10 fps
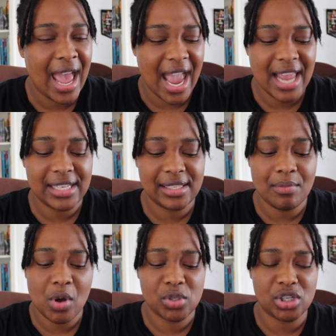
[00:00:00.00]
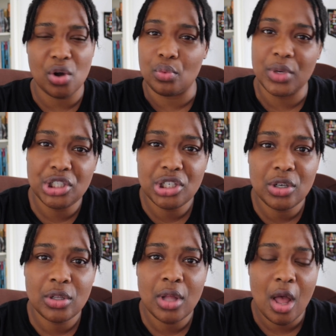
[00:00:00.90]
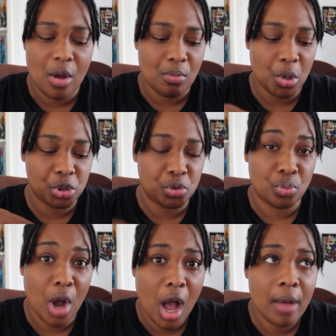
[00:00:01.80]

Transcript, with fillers: It is the most original, most raw,